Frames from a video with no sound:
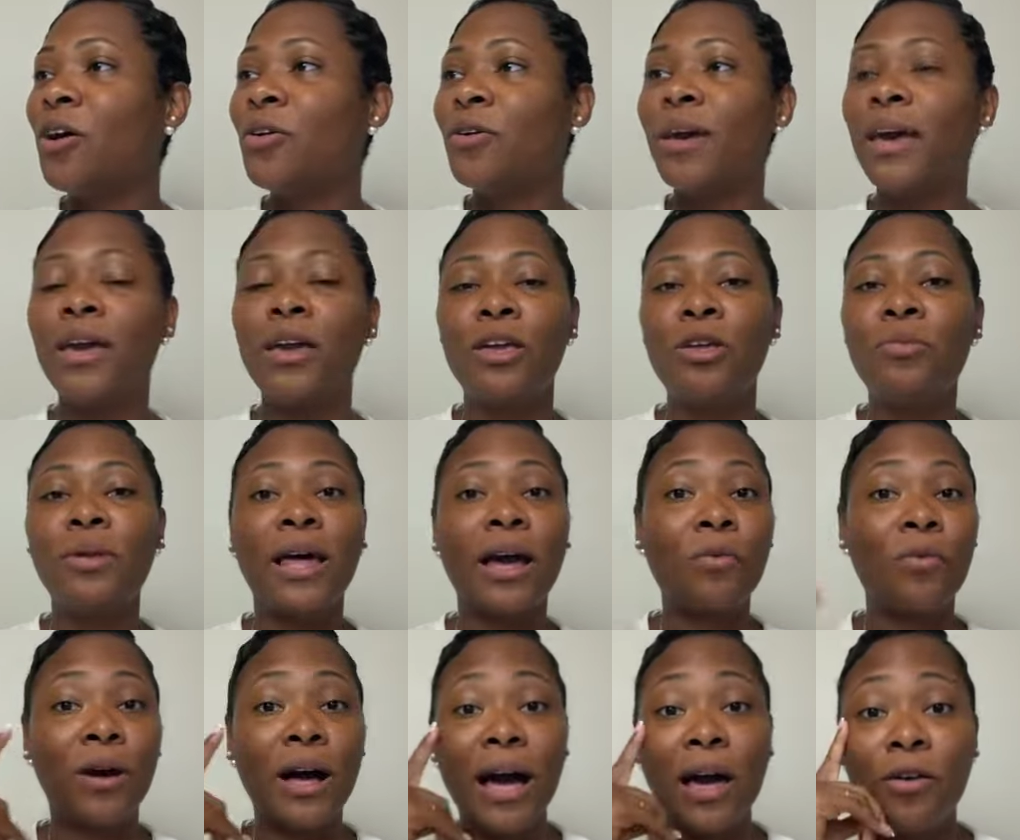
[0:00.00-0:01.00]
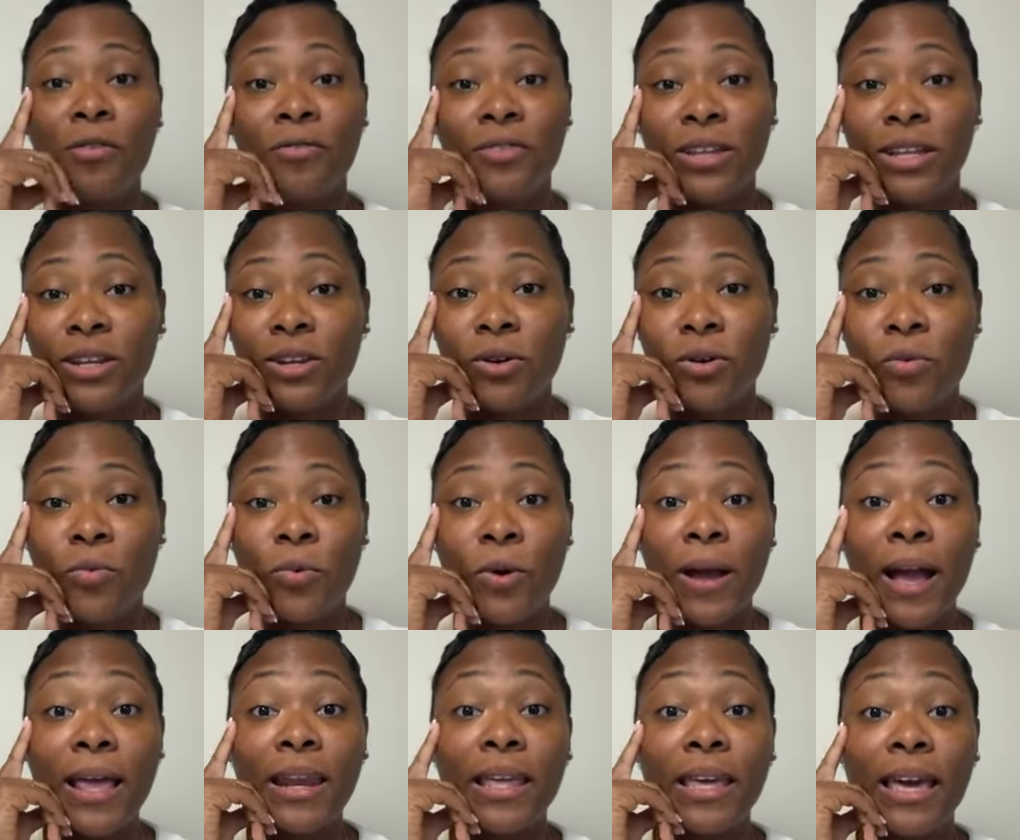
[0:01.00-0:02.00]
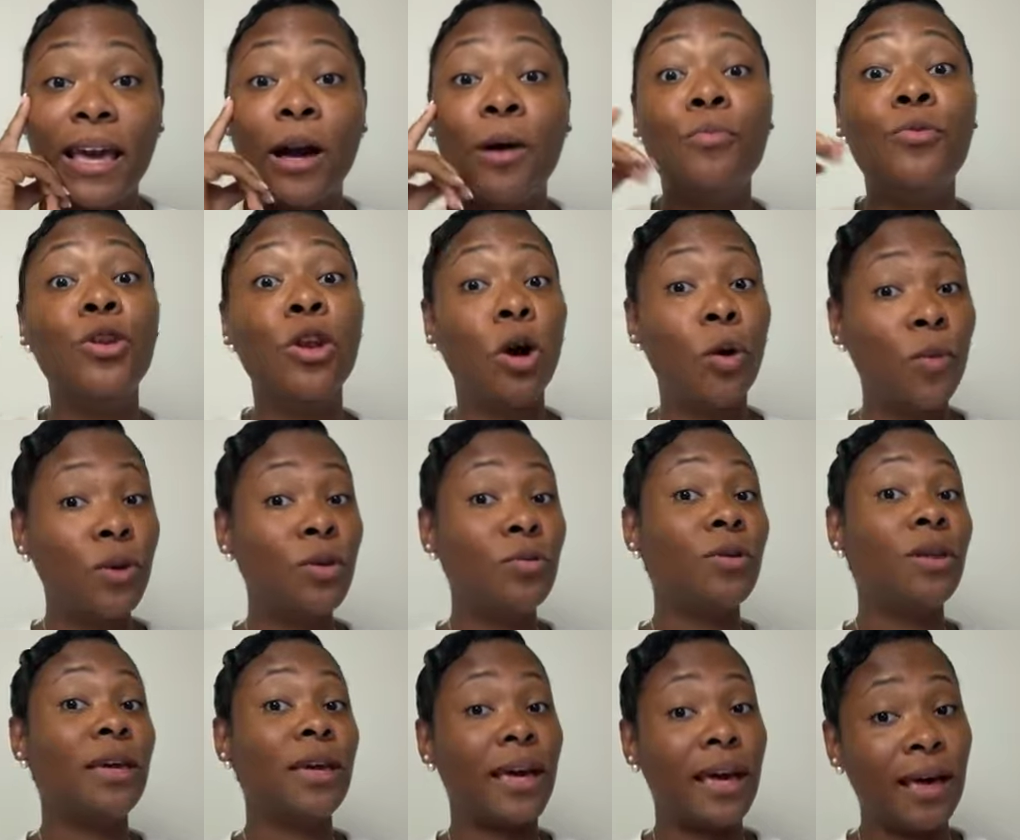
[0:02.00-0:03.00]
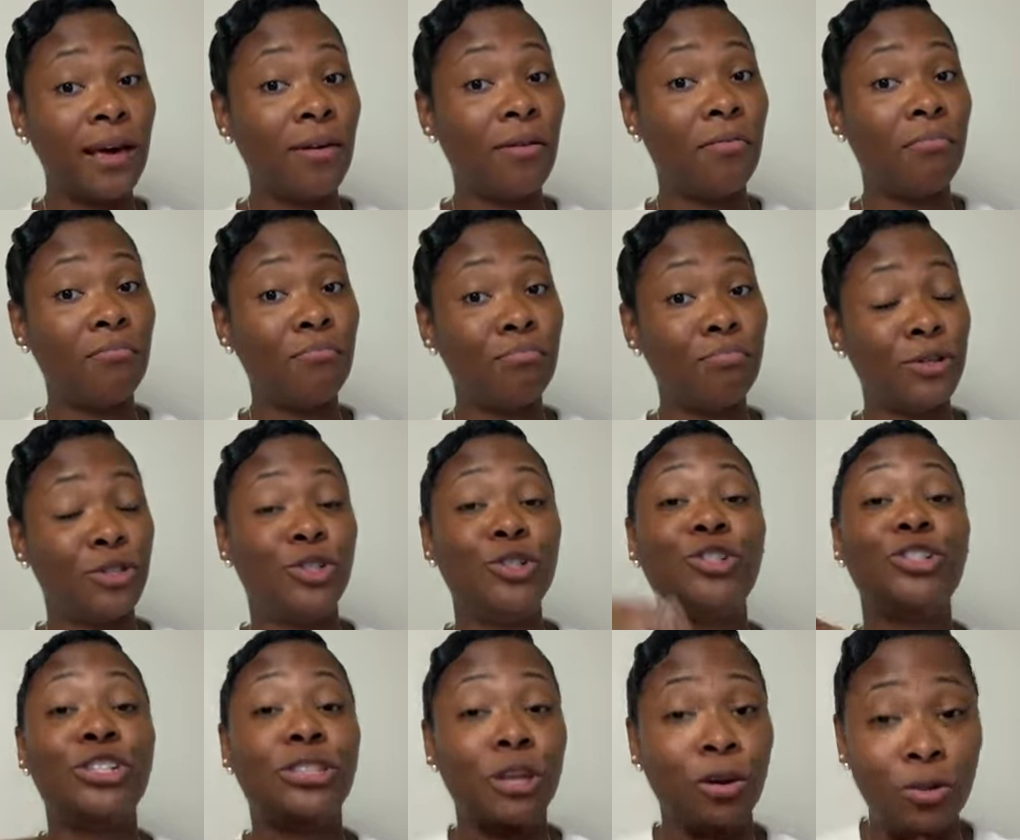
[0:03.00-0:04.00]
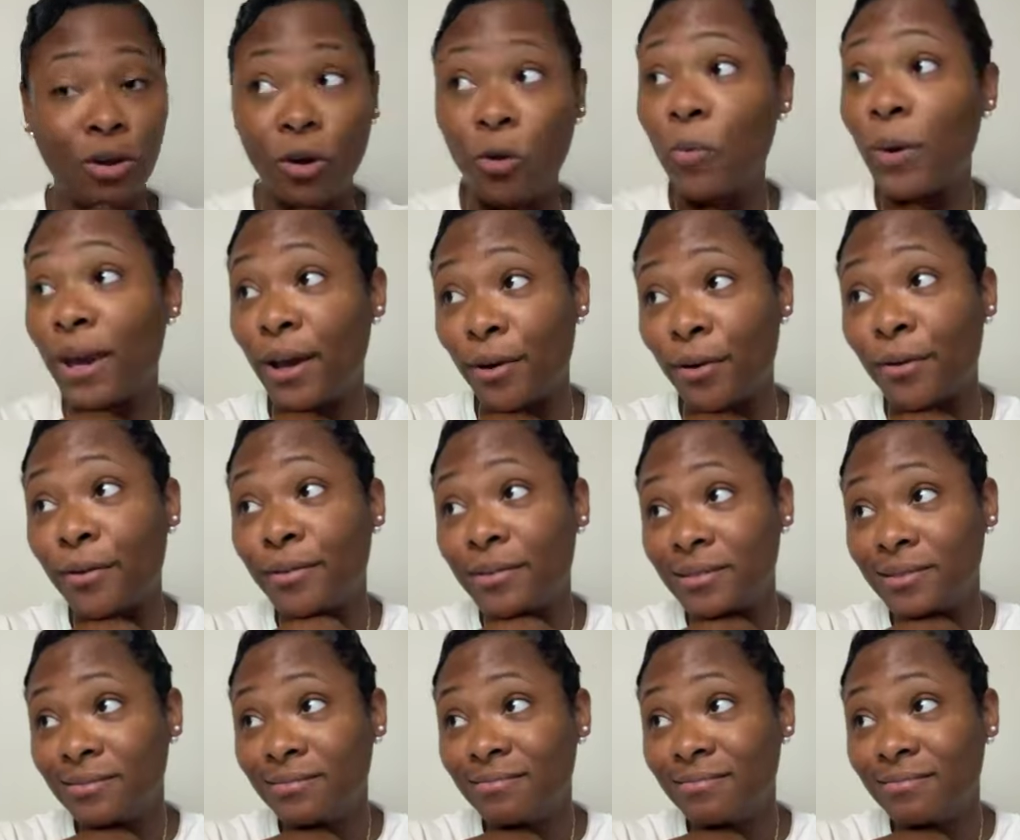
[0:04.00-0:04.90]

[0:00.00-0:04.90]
Okay, and you're like, well, I don't really know where I need help. Knowing you need help, but you just don't know where.